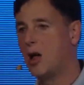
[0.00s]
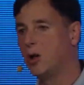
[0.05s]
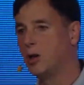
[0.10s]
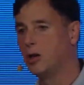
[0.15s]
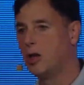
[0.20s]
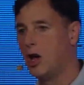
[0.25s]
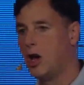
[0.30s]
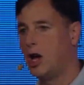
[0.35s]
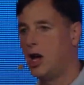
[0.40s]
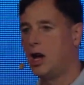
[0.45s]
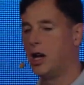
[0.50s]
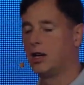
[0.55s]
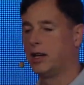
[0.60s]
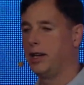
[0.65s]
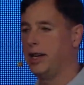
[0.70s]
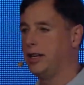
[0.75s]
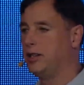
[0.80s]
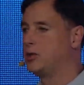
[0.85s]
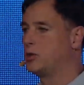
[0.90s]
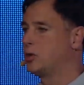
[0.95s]
long
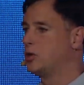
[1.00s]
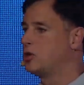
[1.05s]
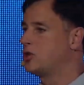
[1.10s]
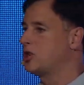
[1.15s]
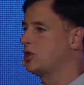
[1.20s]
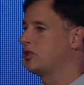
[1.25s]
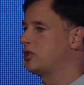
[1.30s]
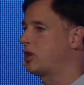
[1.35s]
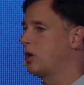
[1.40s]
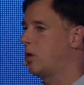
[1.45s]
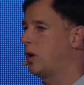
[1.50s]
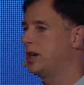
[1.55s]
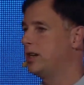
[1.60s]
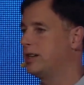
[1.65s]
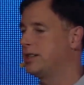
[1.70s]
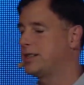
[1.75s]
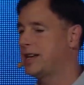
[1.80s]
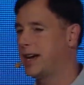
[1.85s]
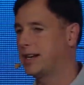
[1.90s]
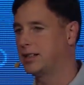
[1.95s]
intrusions go
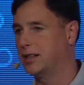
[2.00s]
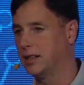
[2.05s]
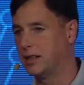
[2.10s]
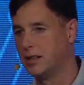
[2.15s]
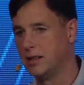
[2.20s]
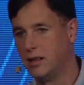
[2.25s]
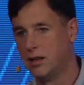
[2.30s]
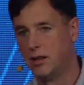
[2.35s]
undetected.